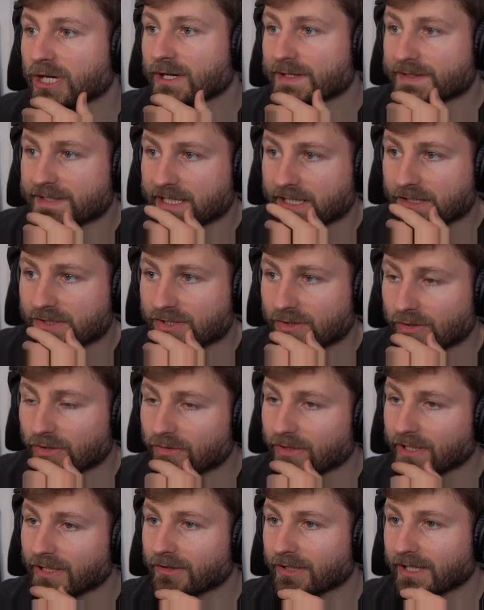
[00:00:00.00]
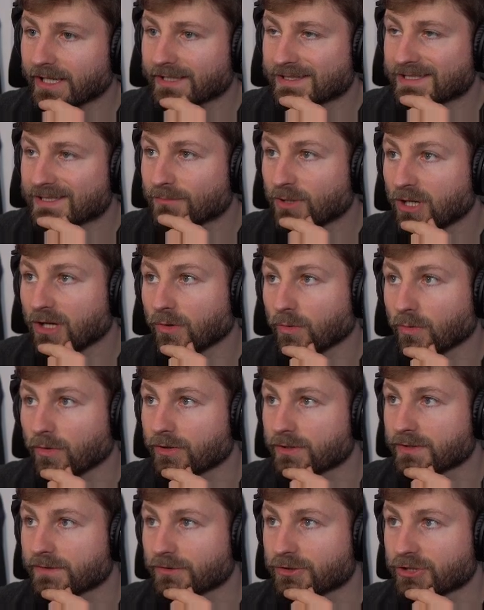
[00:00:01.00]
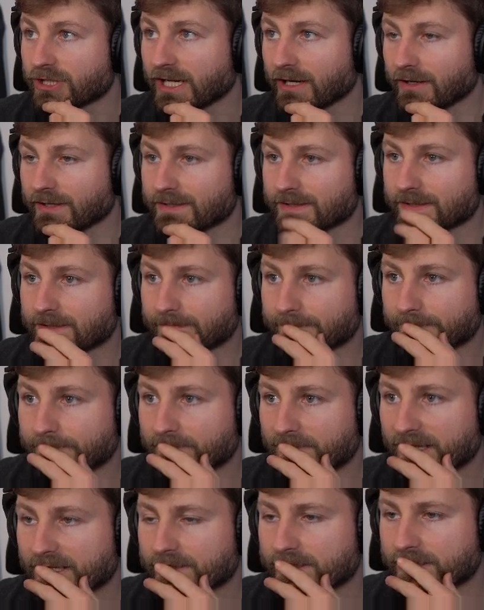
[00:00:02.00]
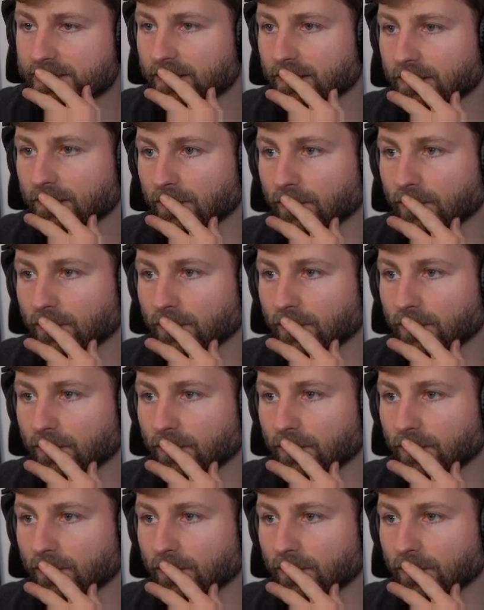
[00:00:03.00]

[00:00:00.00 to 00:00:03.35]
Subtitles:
here, so you're only looking at small orders for cherries. So